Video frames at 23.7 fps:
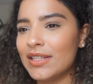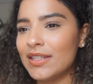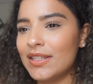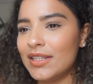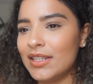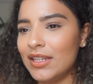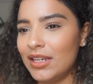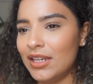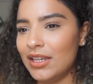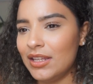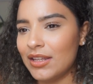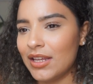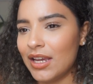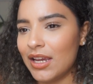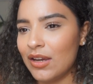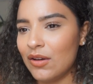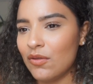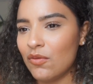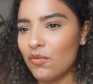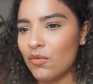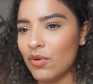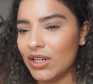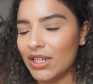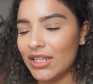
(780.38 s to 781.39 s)
to see
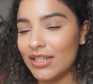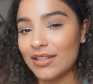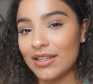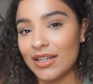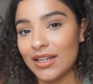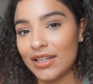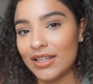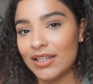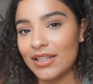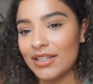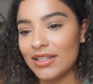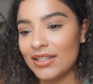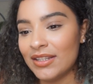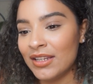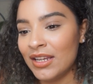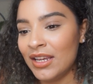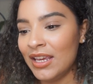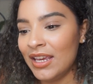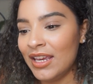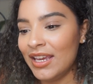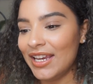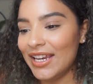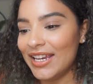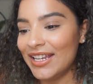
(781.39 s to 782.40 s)
like what it does.
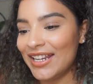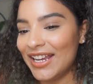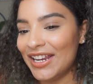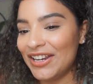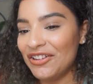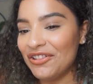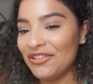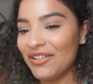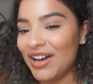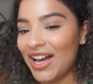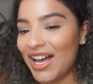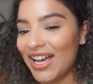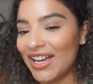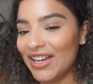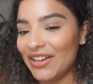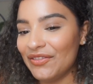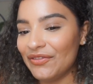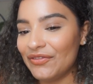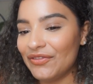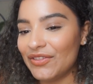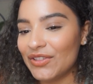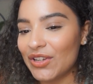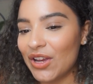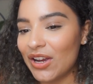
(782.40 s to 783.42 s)
And I know
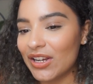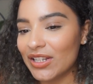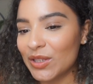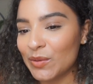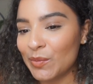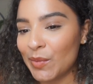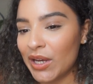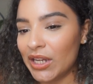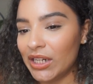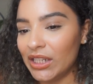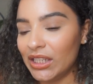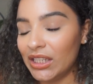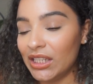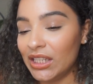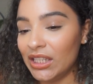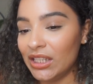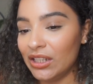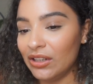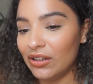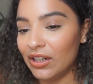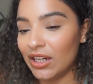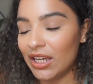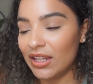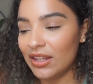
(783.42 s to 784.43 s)
I've talked about it
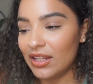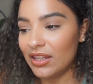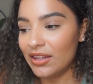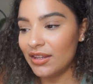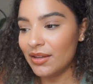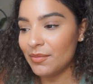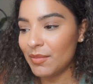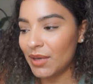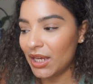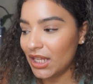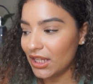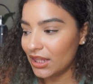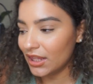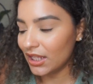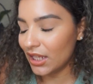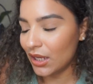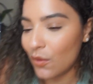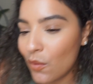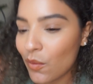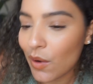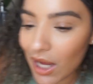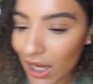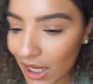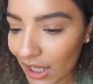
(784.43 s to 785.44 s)
here. I think the main
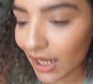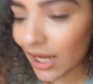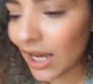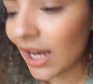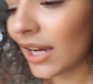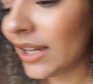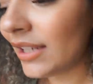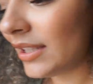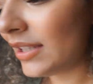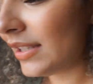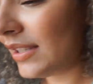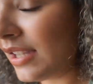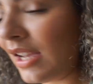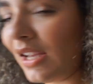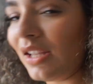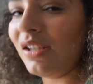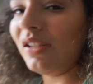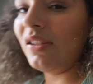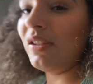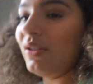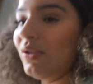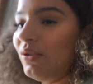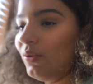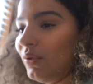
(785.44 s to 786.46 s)
thing why I
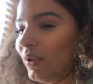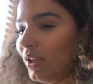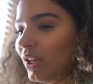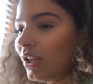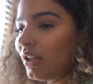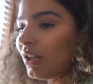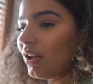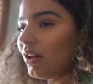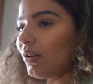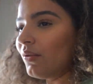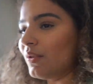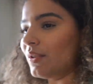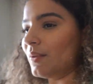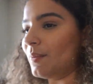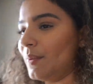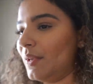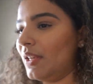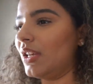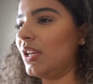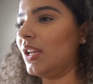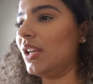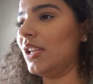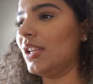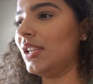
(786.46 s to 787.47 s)
decided to do keto was
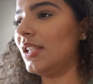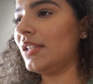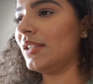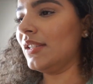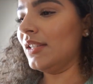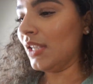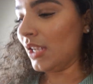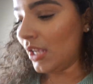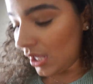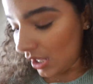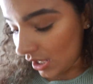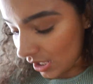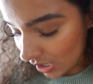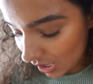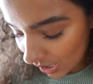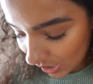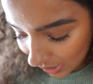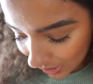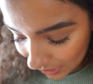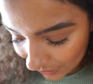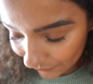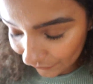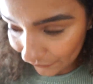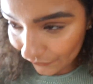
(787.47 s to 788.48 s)
because
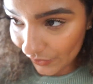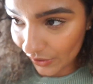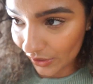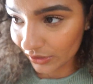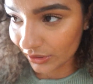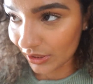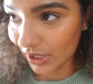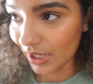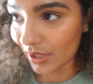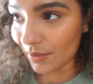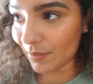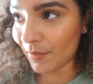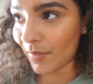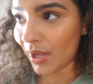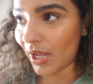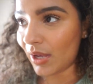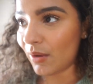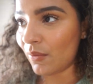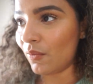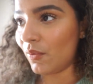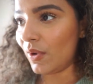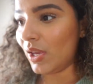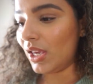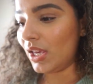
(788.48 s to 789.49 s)
I felt like
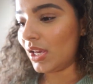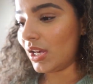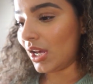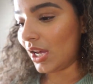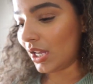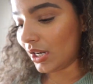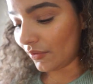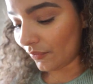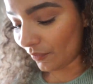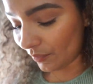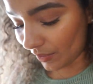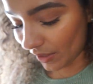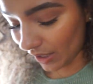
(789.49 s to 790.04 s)
my weight kind of